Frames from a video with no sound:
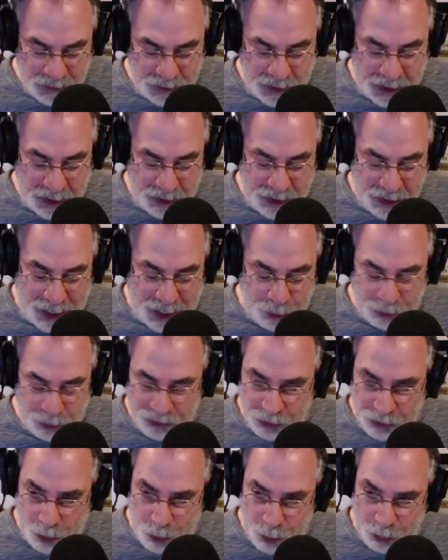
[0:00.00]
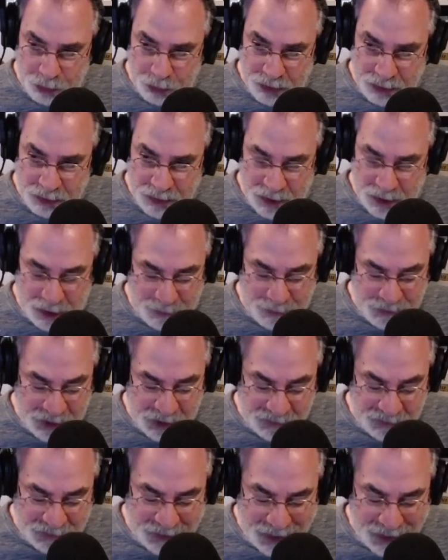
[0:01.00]
And I was told the
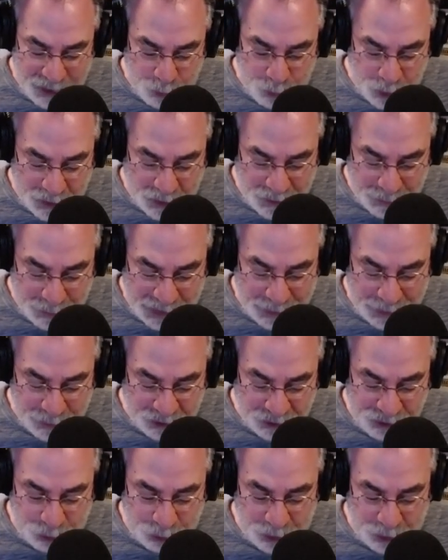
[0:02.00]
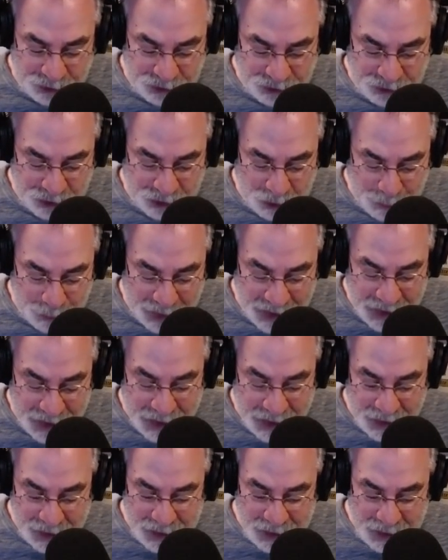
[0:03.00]
other day, one of the sources told me,
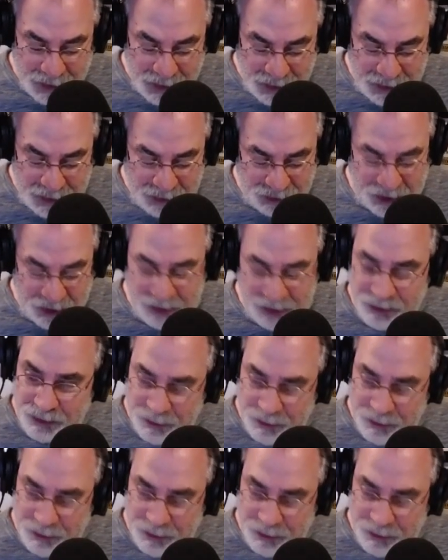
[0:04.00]
he says,